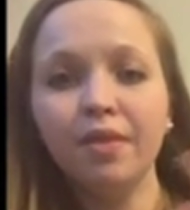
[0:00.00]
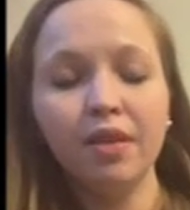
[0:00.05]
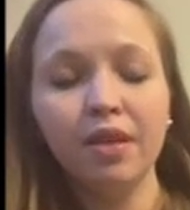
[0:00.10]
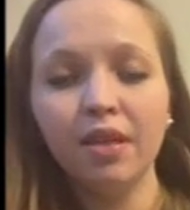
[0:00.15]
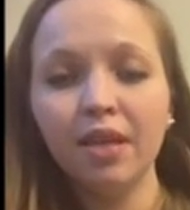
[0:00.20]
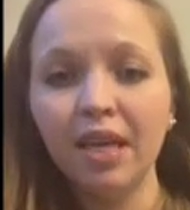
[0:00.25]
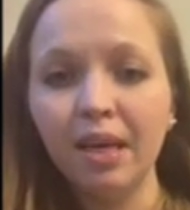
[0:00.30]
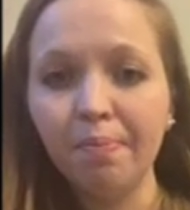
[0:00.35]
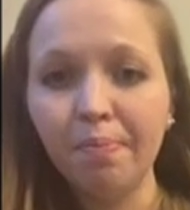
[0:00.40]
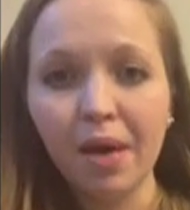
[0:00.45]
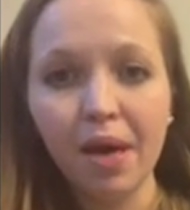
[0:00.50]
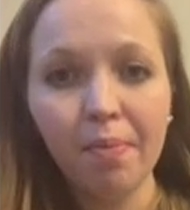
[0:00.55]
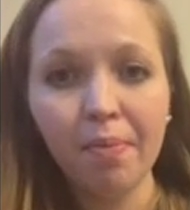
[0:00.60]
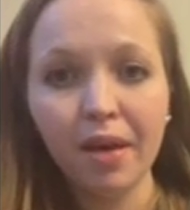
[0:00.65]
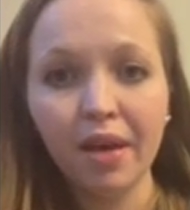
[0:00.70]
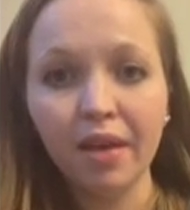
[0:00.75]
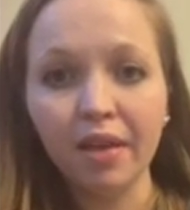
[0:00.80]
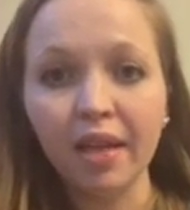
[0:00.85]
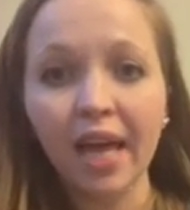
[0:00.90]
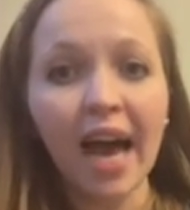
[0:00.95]
get
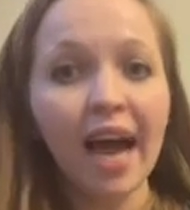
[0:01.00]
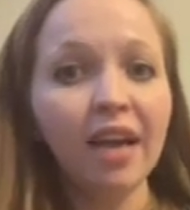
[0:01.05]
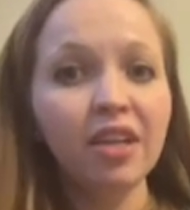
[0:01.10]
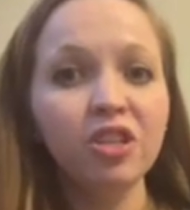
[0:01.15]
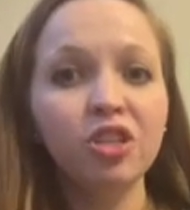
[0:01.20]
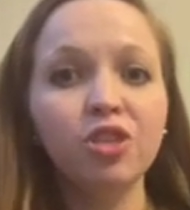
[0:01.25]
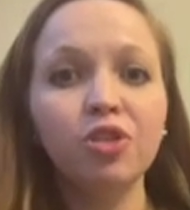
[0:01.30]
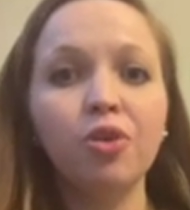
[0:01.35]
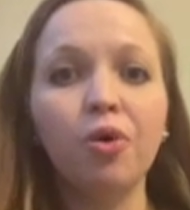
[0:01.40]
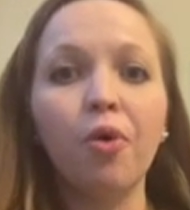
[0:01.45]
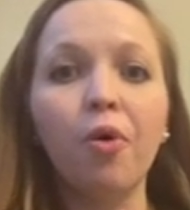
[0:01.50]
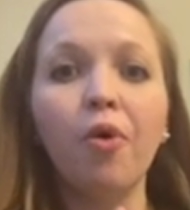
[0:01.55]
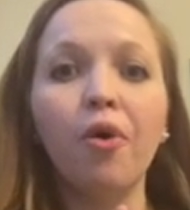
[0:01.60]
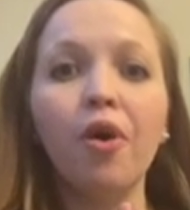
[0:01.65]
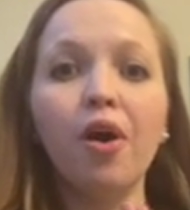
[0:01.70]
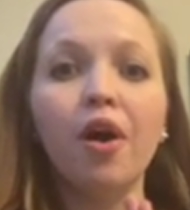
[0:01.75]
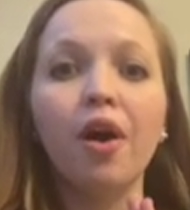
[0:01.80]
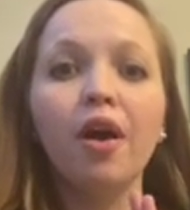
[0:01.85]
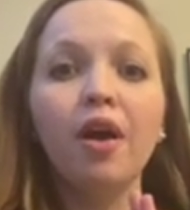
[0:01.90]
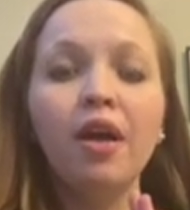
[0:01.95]
baby latched
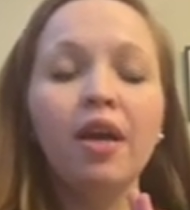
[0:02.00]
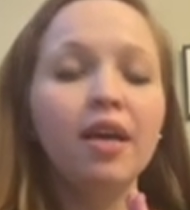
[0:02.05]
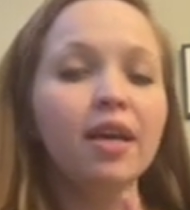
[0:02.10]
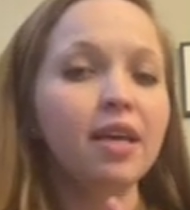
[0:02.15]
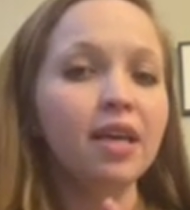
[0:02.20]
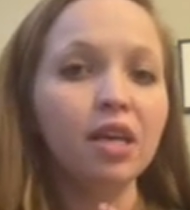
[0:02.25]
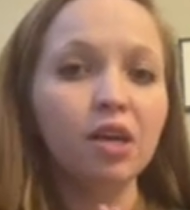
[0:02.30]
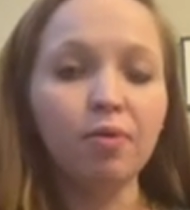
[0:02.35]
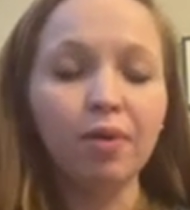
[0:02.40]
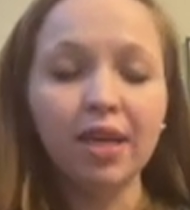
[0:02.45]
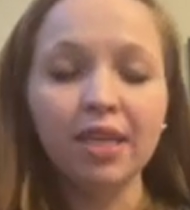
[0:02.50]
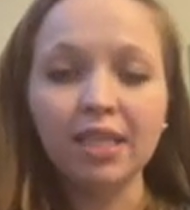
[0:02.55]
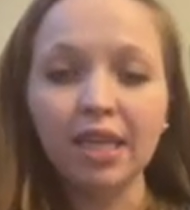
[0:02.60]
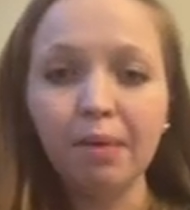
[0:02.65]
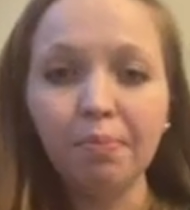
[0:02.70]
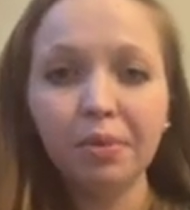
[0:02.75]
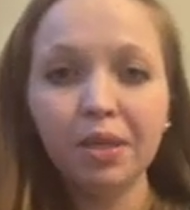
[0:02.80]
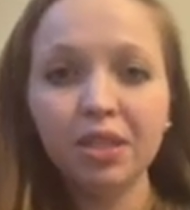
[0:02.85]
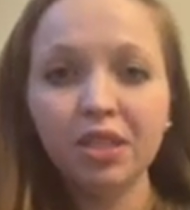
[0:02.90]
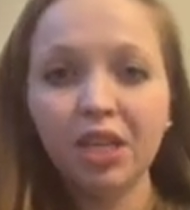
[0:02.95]
or get a quick
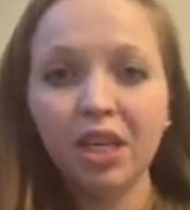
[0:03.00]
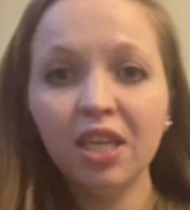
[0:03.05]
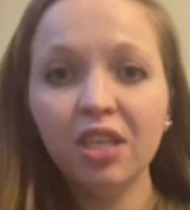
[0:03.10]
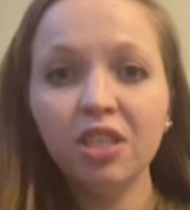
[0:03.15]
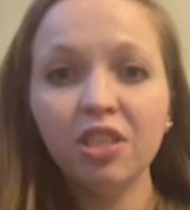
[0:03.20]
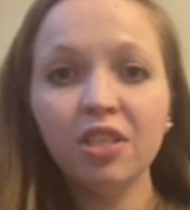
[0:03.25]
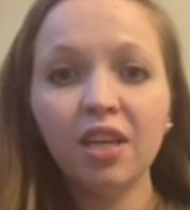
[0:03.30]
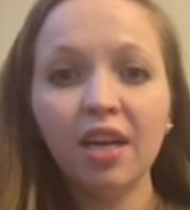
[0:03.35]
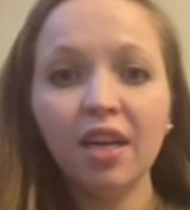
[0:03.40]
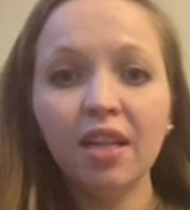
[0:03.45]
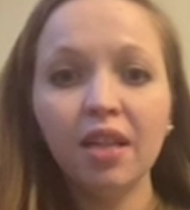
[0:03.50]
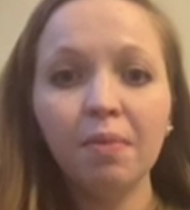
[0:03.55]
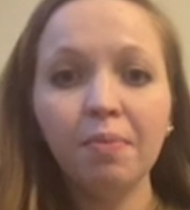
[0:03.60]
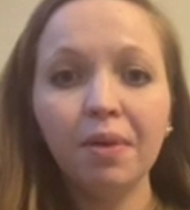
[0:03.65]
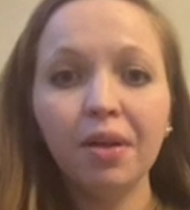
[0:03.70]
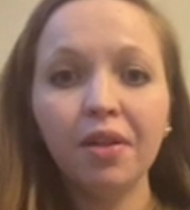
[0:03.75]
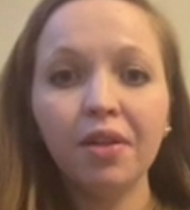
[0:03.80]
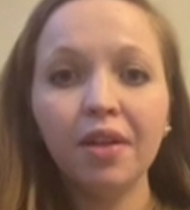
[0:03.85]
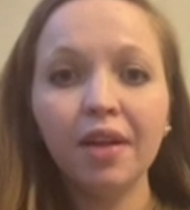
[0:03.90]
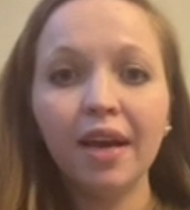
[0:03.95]
diaper change done in the
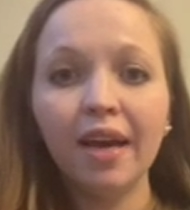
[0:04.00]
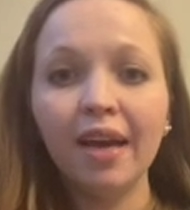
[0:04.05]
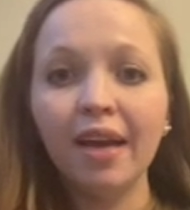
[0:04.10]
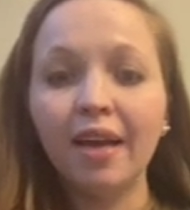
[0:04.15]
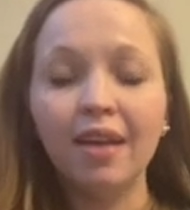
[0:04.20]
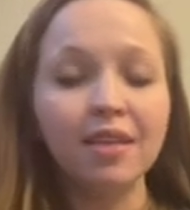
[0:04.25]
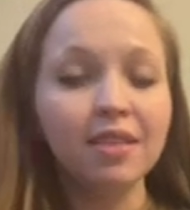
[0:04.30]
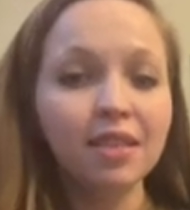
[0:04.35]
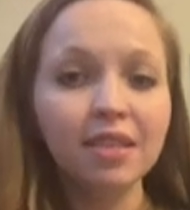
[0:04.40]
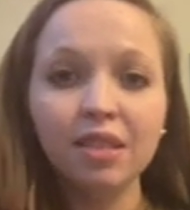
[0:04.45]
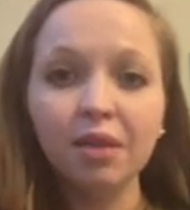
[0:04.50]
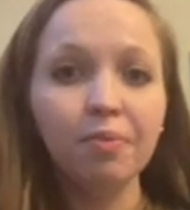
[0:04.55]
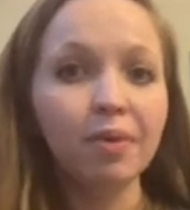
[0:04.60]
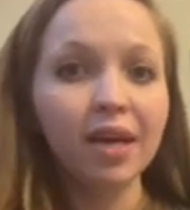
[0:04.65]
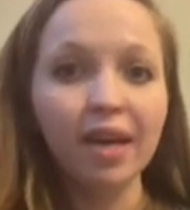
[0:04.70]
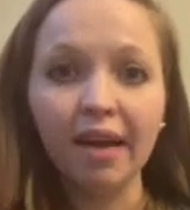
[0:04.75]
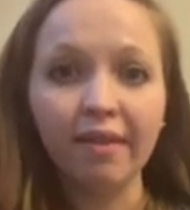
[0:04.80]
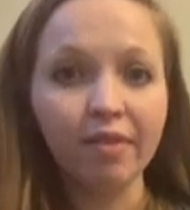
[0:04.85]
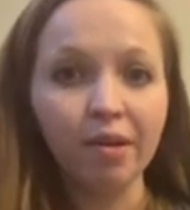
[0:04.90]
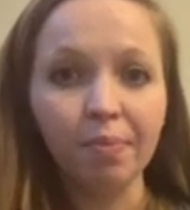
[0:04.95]
middle of the night, and it doesn't wake
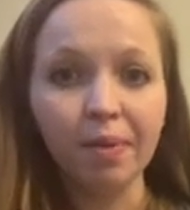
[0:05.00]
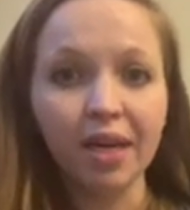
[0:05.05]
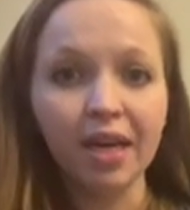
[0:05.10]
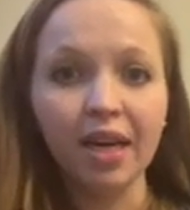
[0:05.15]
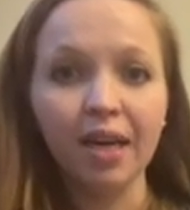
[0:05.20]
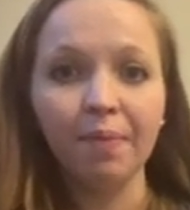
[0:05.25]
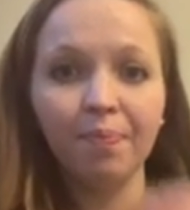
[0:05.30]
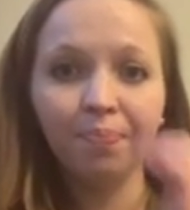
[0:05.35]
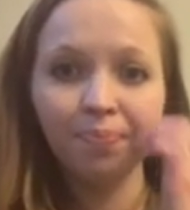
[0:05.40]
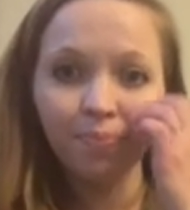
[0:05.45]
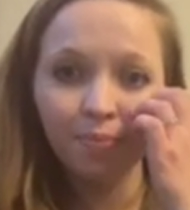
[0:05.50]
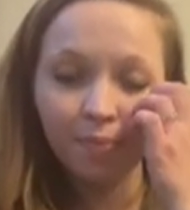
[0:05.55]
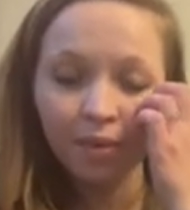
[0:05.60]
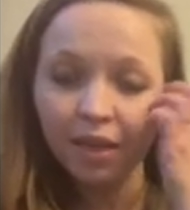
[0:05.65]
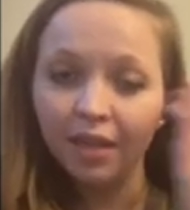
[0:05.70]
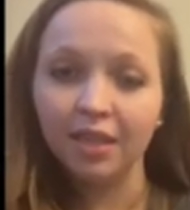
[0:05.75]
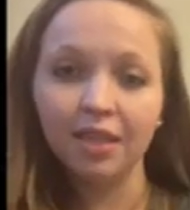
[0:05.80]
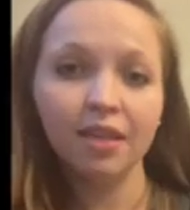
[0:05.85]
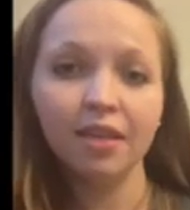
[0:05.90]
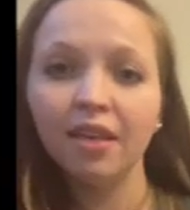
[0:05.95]
everybody up.
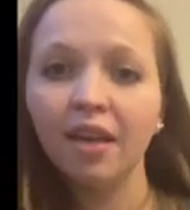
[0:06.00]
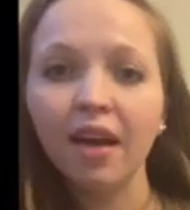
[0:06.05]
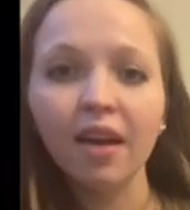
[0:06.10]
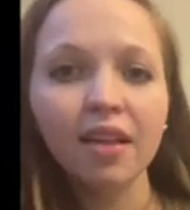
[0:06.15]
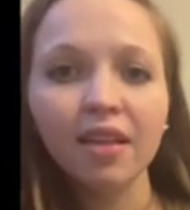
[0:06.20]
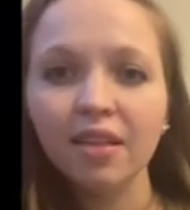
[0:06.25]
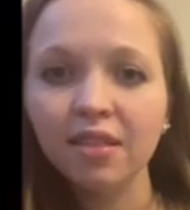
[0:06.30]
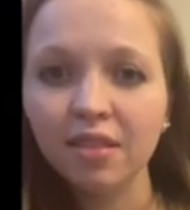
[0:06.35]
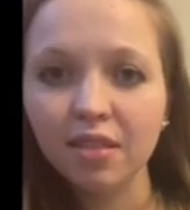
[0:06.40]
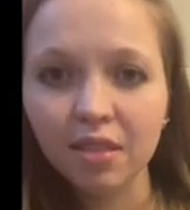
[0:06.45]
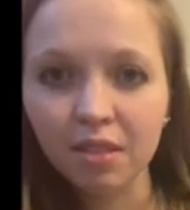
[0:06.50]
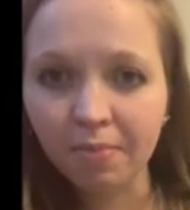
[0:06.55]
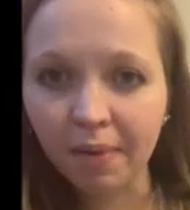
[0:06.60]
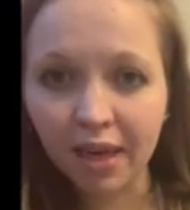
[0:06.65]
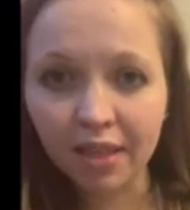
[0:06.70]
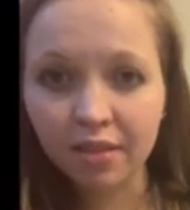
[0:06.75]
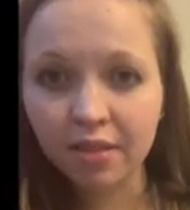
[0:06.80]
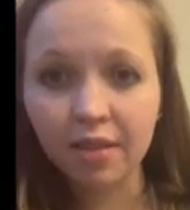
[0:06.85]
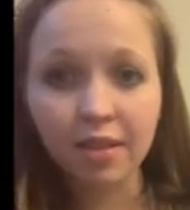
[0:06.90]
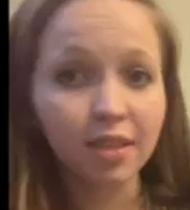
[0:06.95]
None of this is
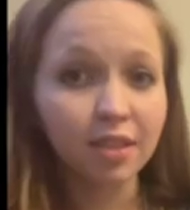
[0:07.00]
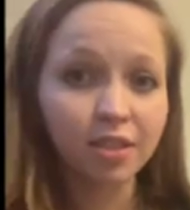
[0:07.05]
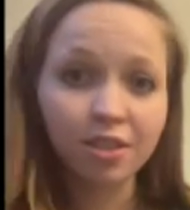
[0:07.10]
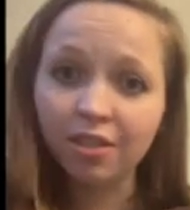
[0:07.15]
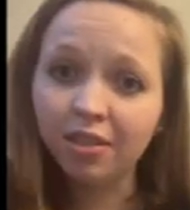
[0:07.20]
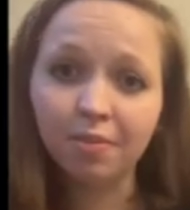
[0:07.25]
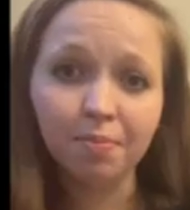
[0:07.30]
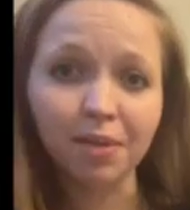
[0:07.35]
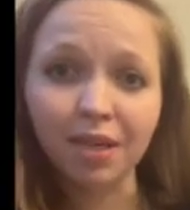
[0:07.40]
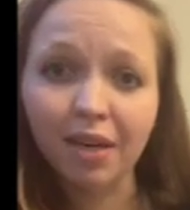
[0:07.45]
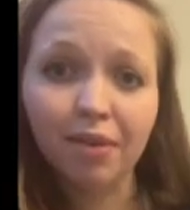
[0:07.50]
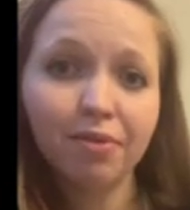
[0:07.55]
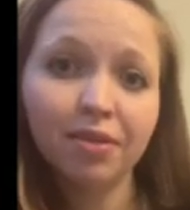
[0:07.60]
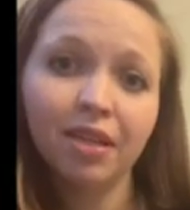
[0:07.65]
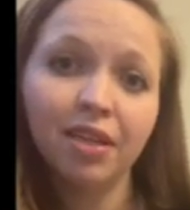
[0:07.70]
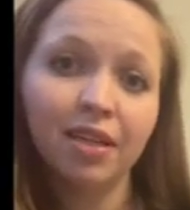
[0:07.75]
sponsored. It's just something I really